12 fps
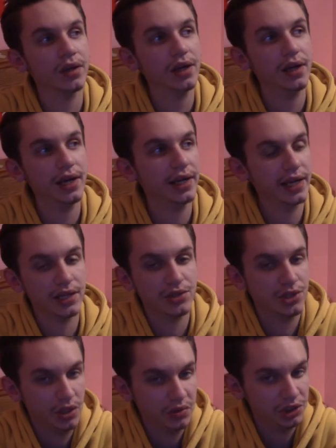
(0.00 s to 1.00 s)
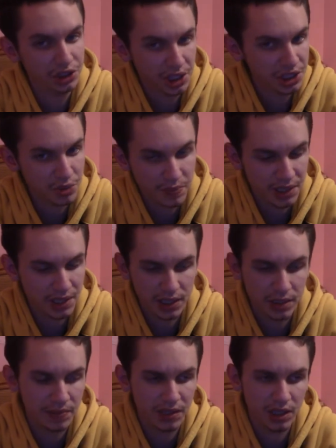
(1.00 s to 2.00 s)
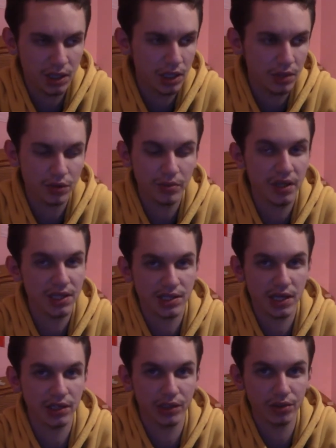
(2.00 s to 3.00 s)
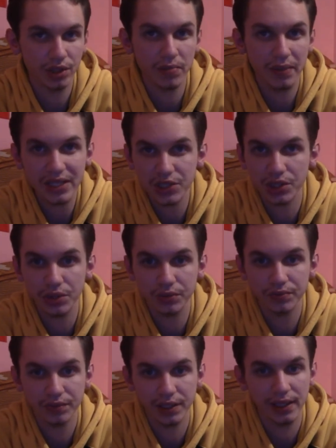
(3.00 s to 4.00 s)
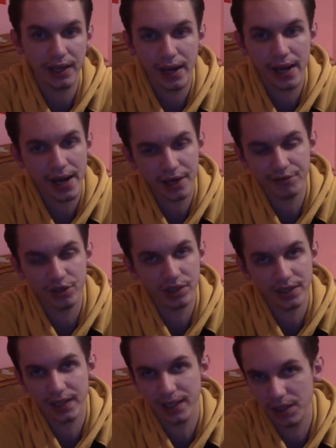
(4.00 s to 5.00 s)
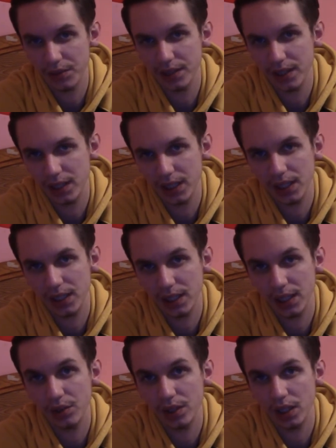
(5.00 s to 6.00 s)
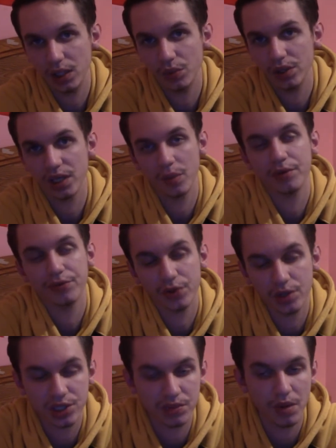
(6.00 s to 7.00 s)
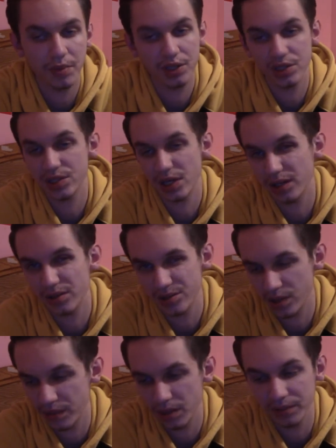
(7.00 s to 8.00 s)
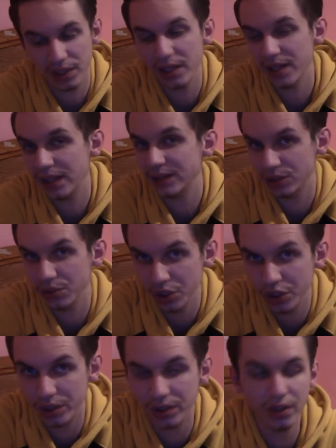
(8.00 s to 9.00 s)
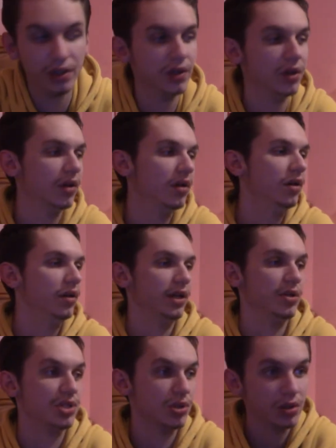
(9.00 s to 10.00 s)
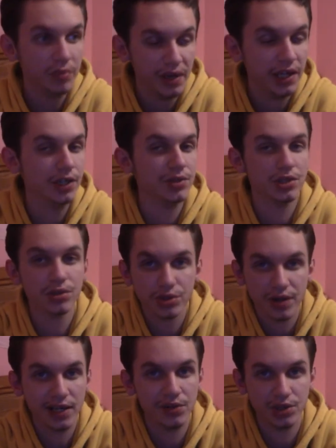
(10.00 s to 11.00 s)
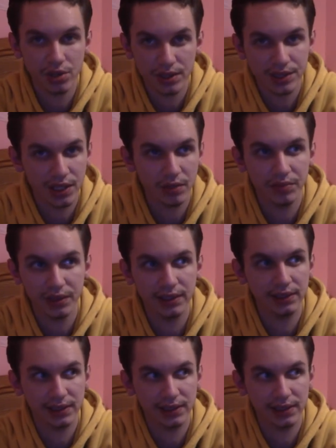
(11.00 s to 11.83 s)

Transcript: And again, don't judge people because they could literally beat you. Like, I had a feeling that he wouldn't come in first, maybe second or something. But again, that's still good. Like, you still competed, you still tried, you still got second place.